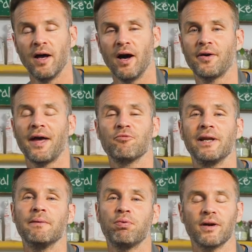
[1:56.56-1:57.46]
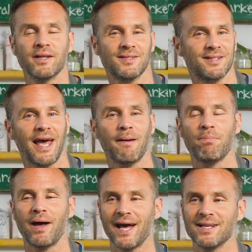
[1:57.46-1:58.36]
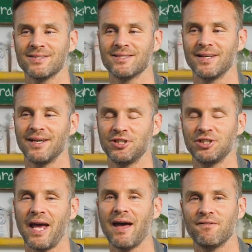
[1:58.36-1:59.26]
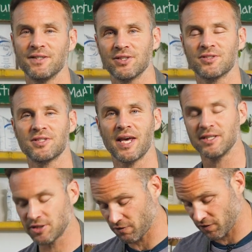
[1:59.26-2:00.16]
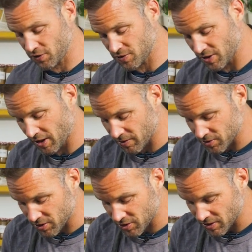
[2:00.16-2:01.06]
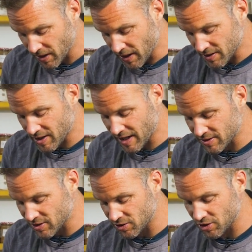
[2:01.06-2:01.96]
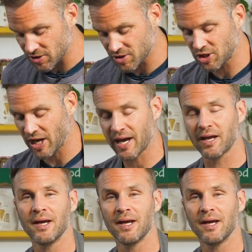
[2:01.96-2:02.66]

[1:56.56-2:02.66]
Okay, really important step as a chef is just to taste your food as you go. So just taste it and just check.